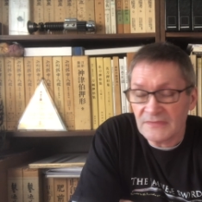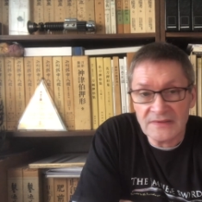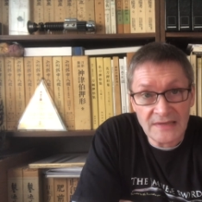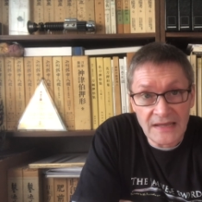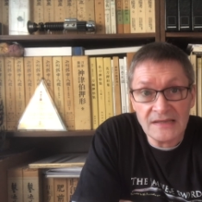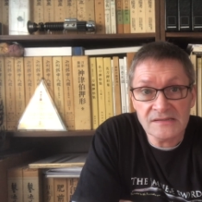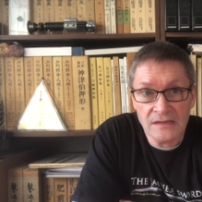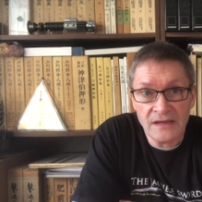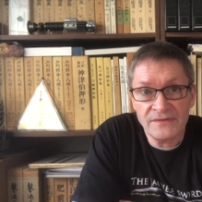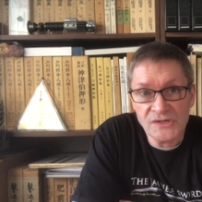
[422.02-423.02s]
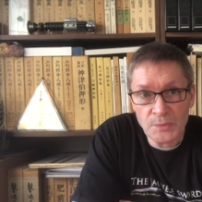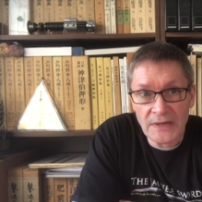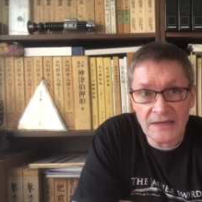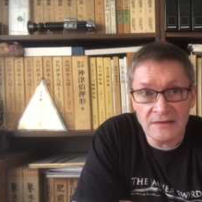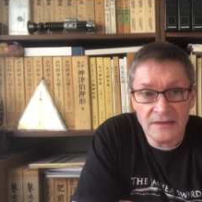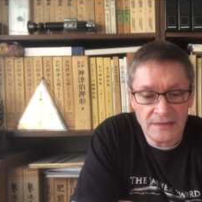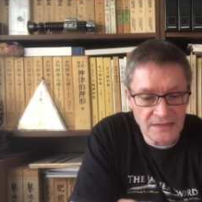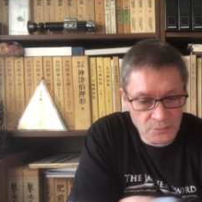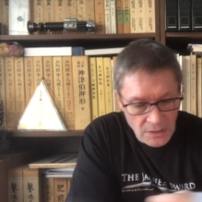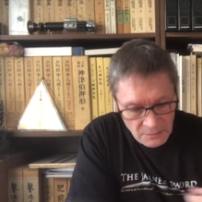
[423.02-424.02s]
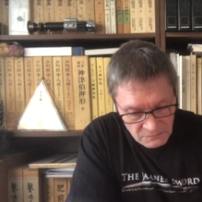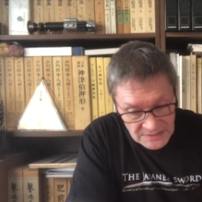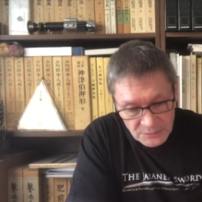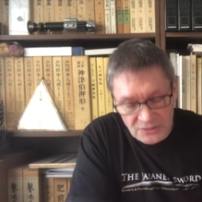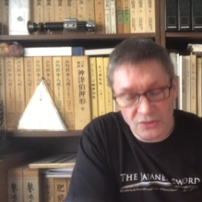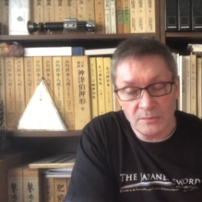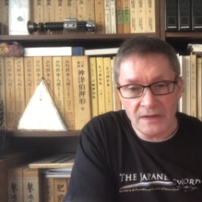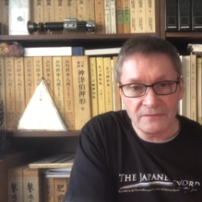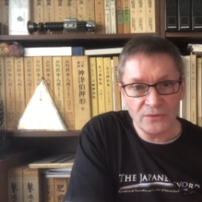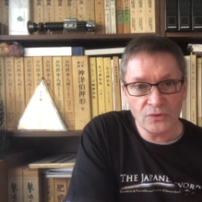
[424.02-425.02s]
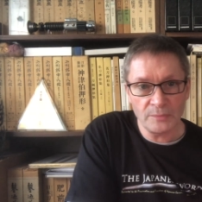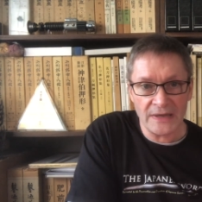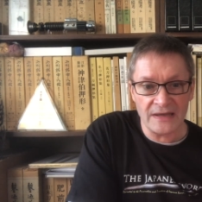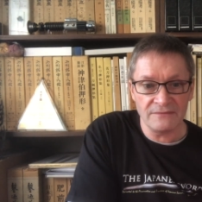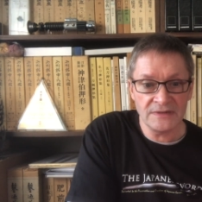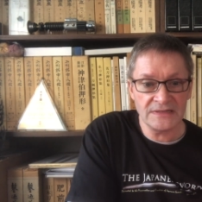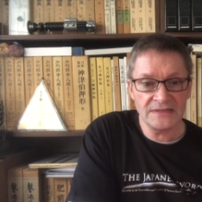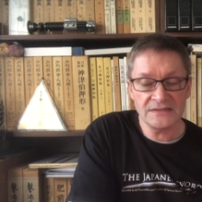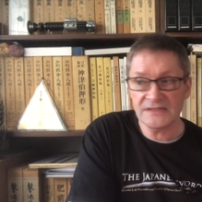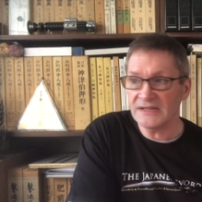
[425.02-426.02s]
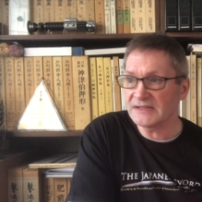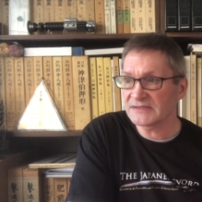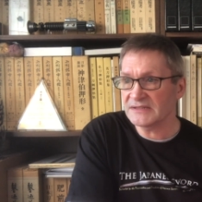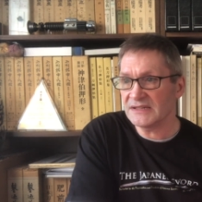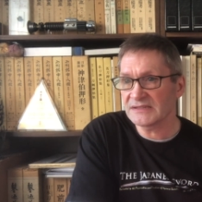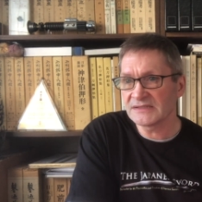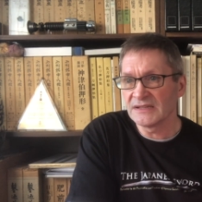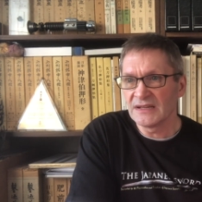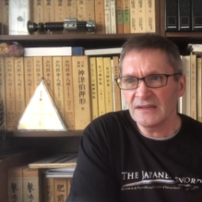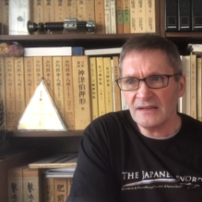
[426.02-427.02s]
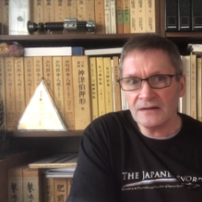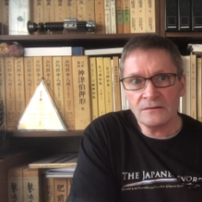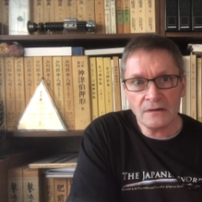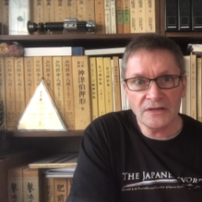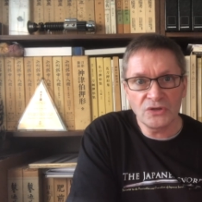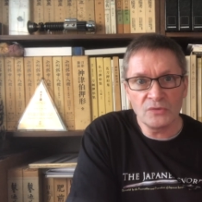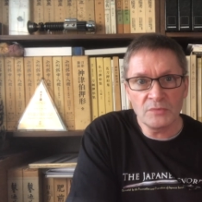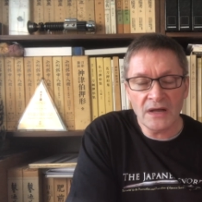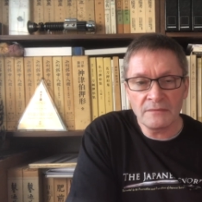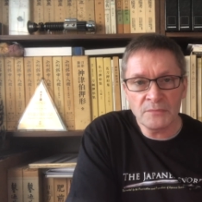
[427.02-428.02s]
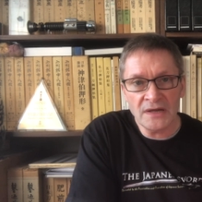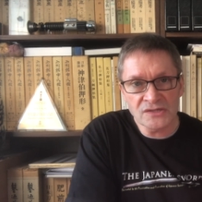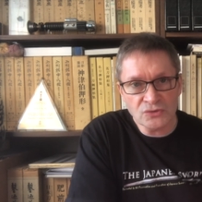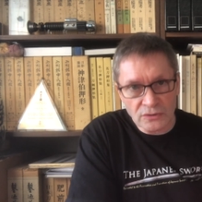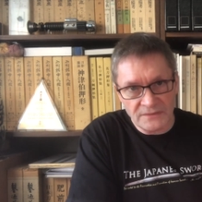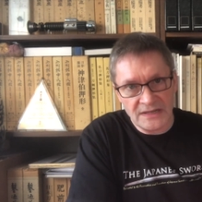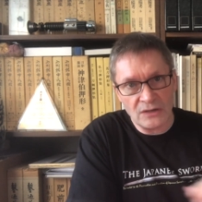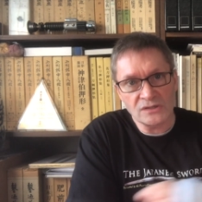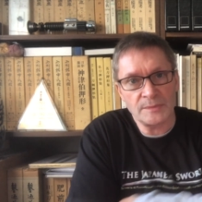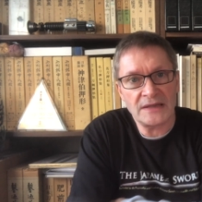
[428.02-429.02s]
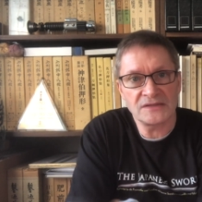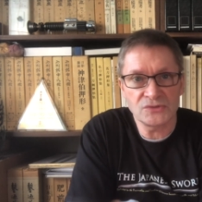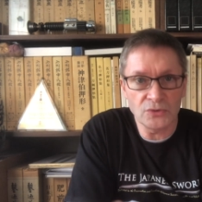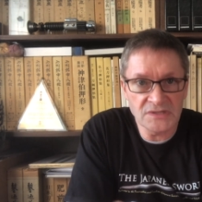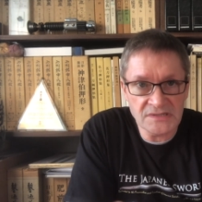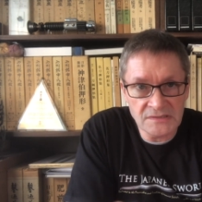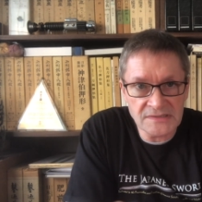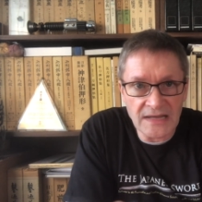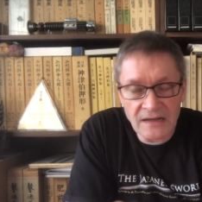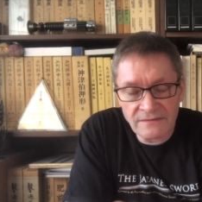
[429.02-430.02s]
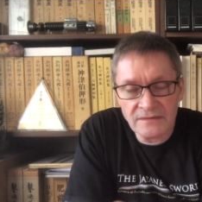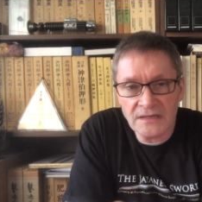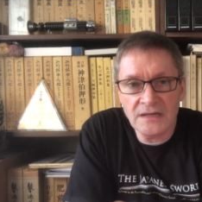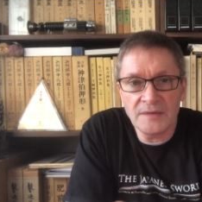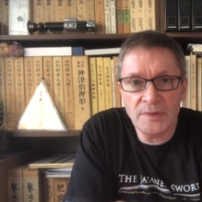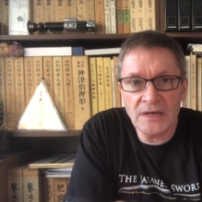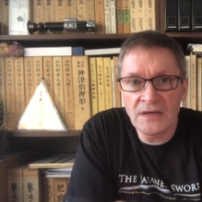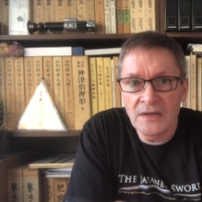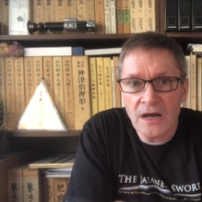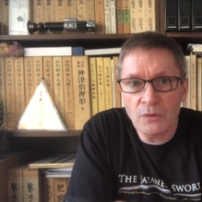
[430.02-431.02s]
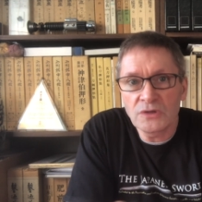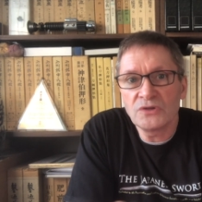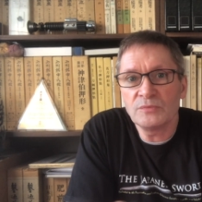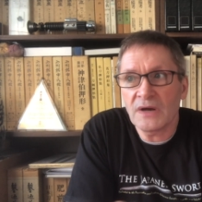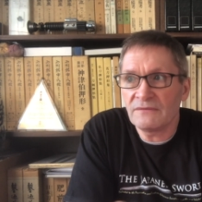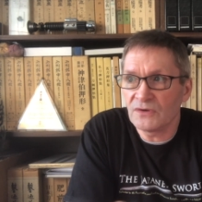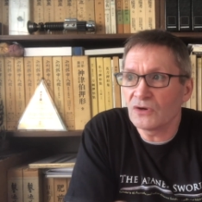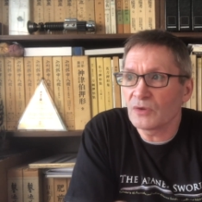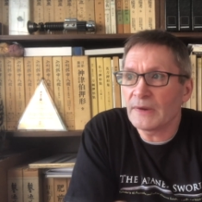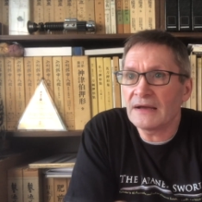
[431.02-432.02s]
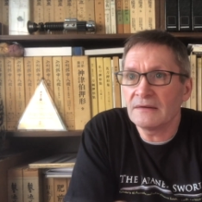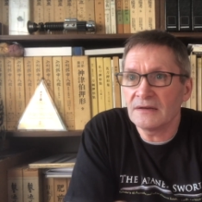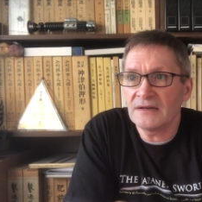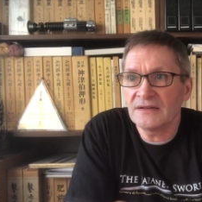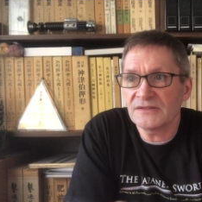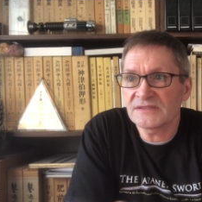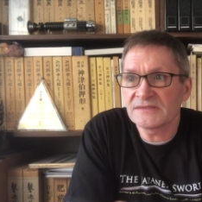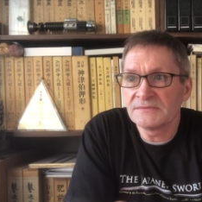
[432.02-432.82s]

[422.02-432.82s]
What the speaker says: that is life in Japan, and that's what I really want to do my vlog about. Really, is you know, I'm going to do my sword videos about the sword stuff, but I want to do my vlog about just